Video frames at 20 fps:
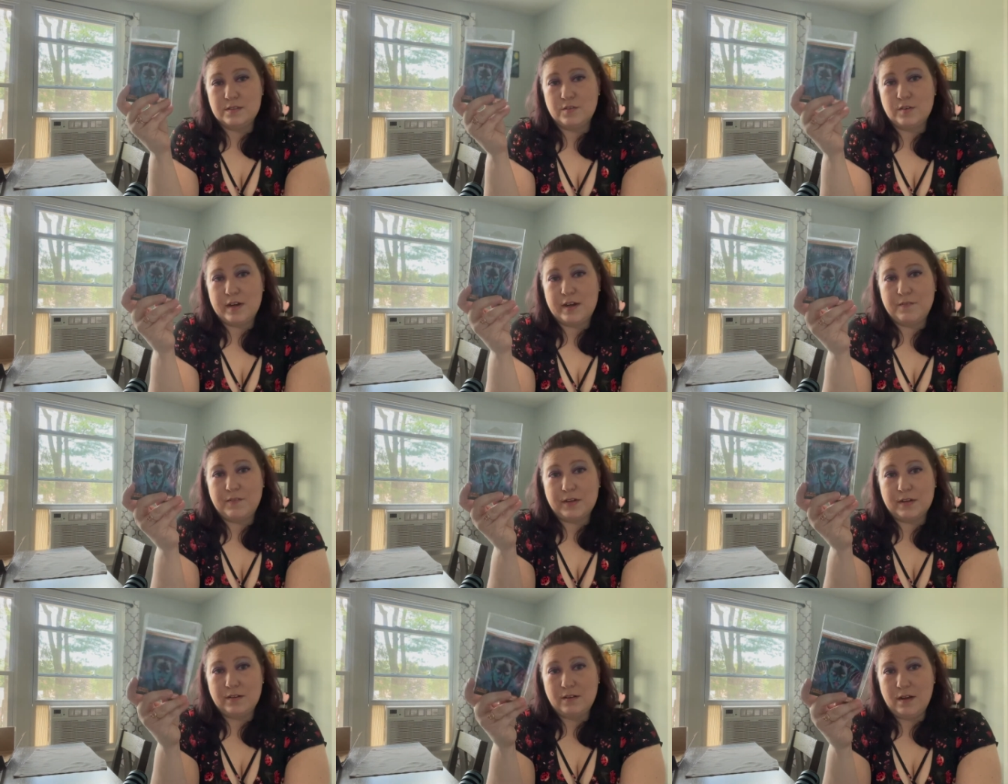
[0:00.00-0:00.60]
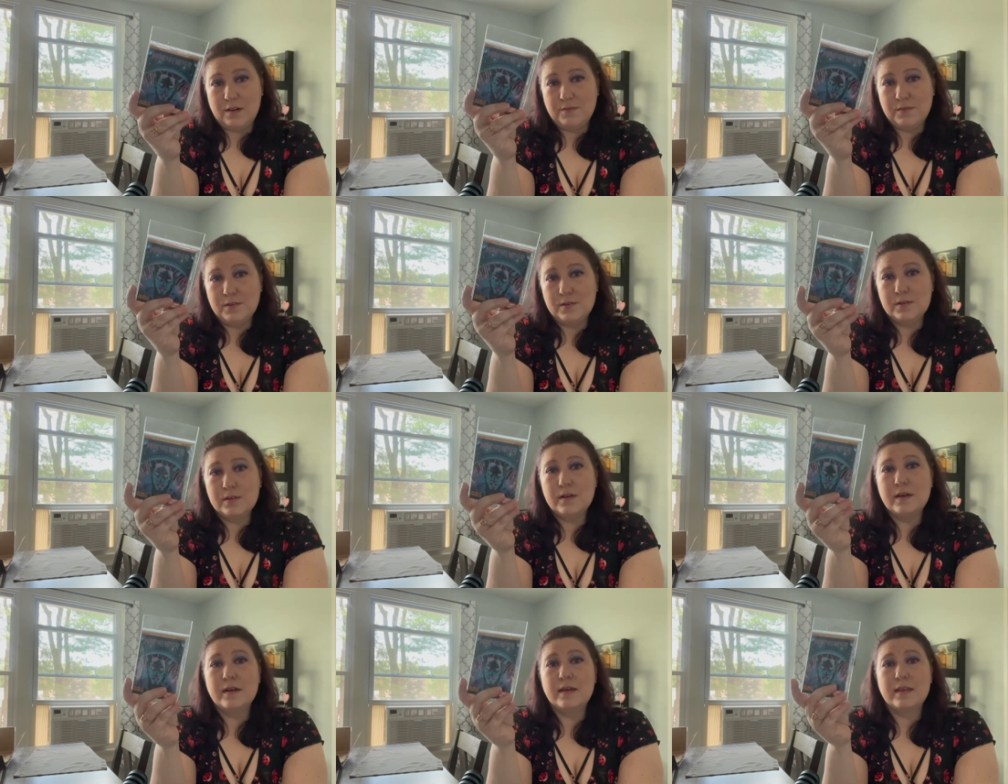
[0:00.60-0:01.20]
graphic
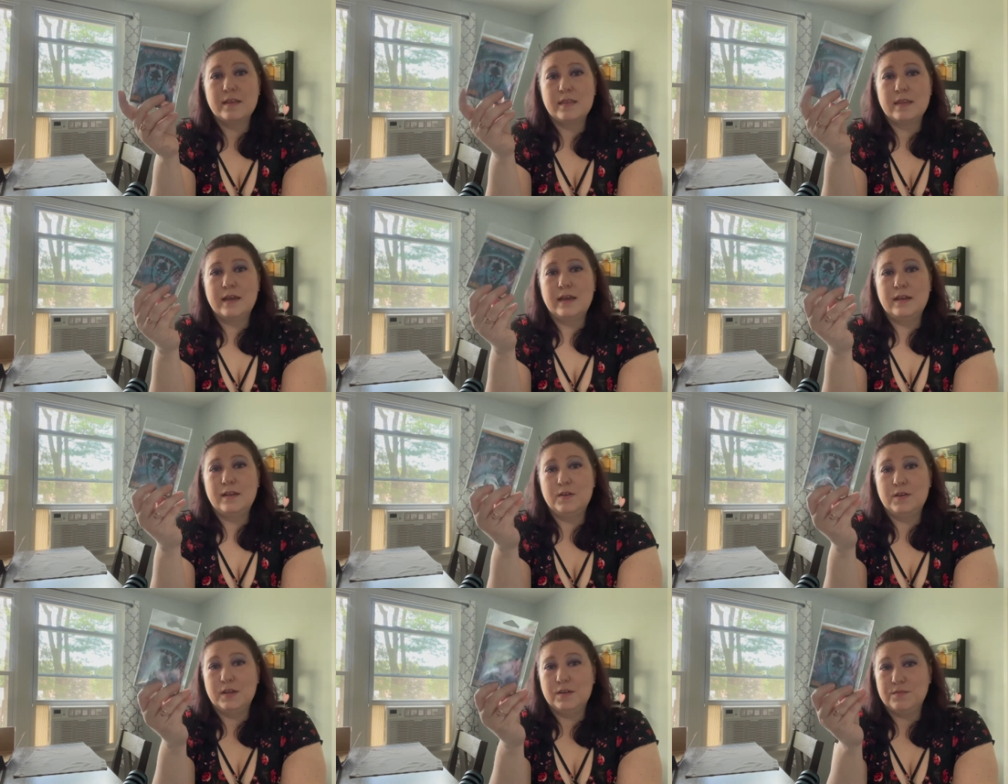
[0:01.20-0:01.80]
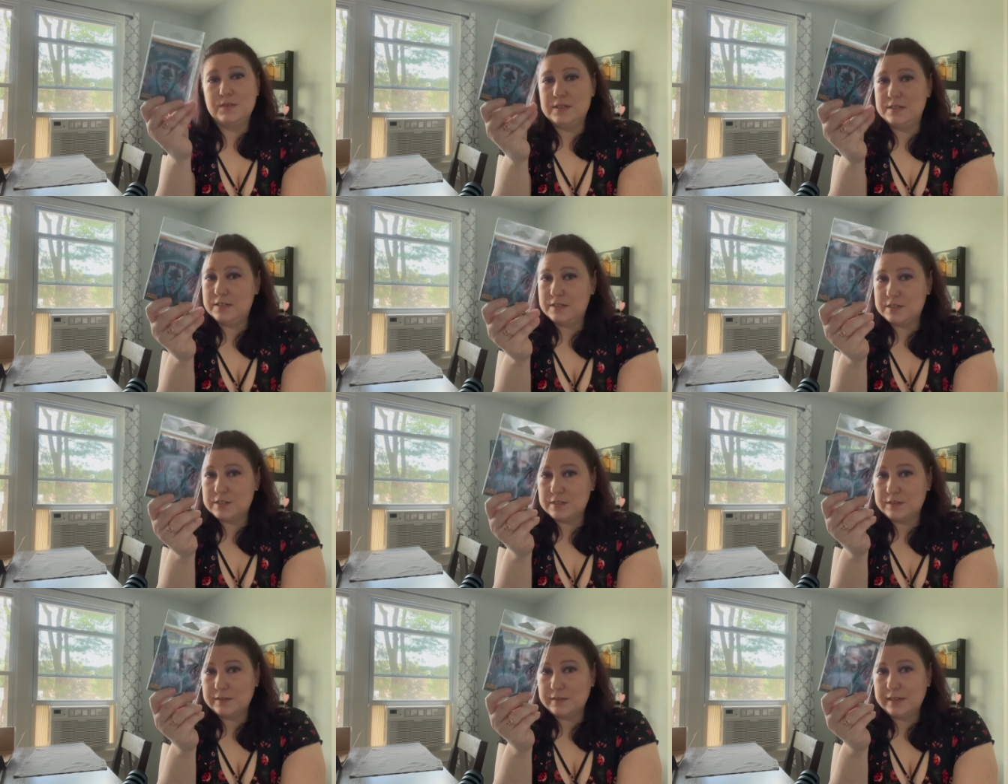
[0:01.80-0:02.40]
novel that you can read
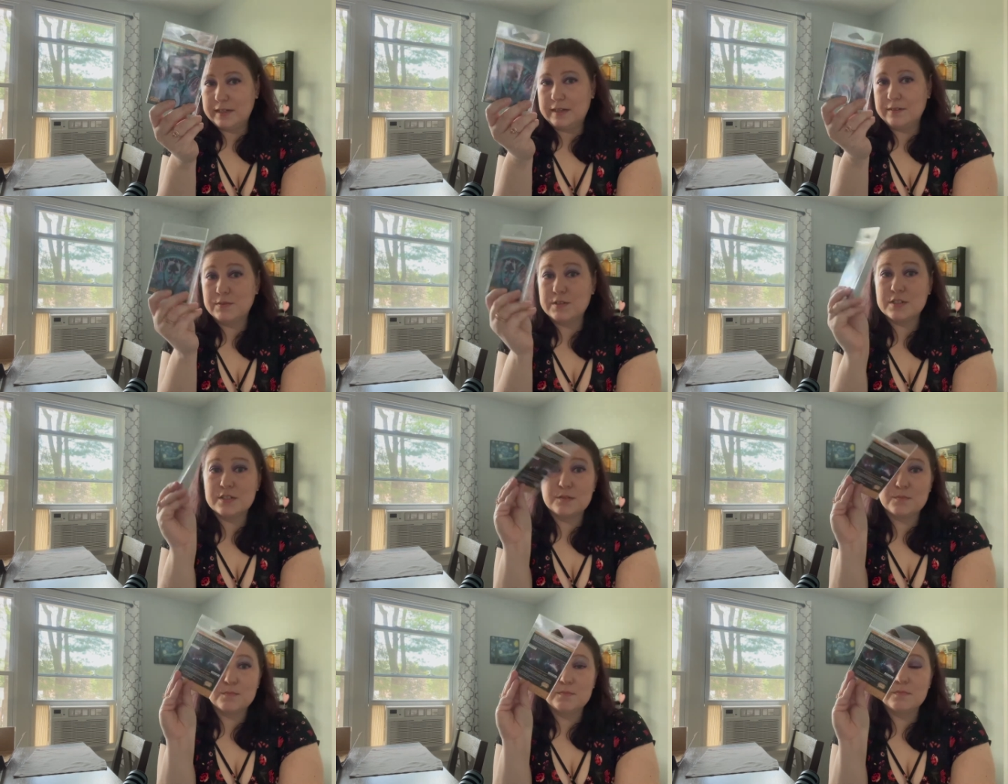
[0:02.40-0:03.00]
digitally, which is